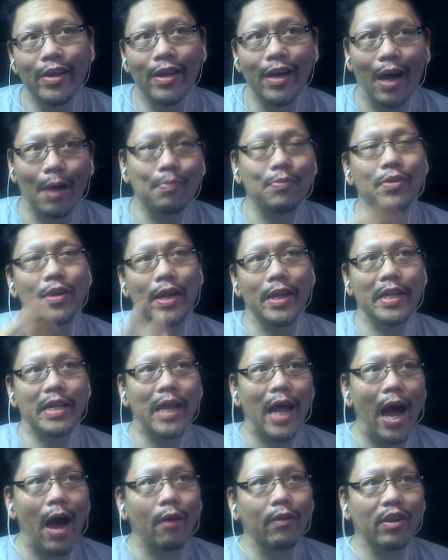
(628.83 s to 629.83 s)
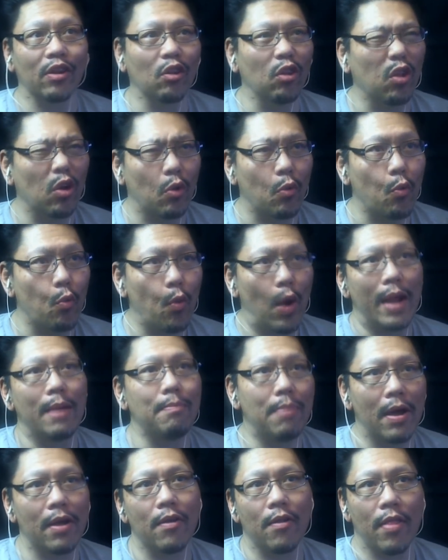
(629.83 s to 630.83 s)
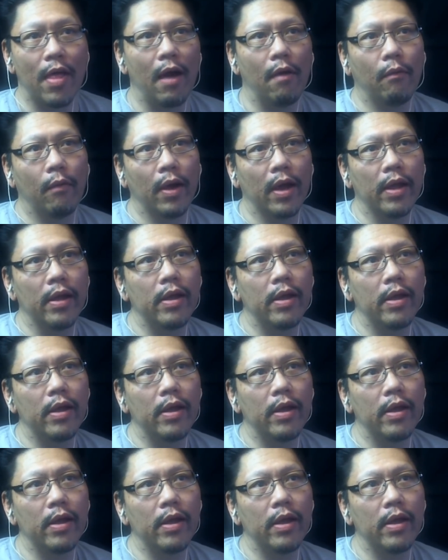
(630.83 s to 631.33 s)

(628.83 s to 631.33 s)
upside down. It'll look way better that way.